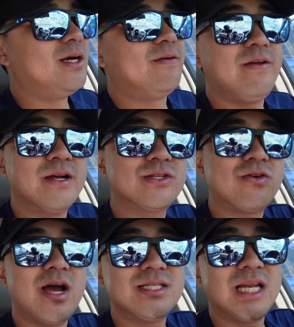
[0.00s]
Uh, fingers
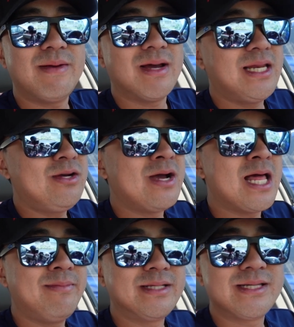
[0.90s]
crossed I'll land my legal
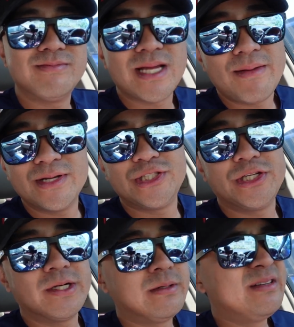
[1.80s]
halibut sometime this
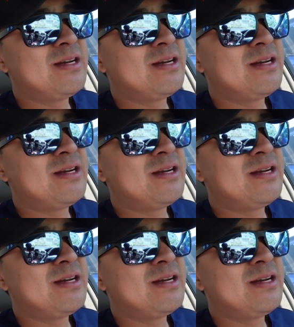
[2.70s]
year.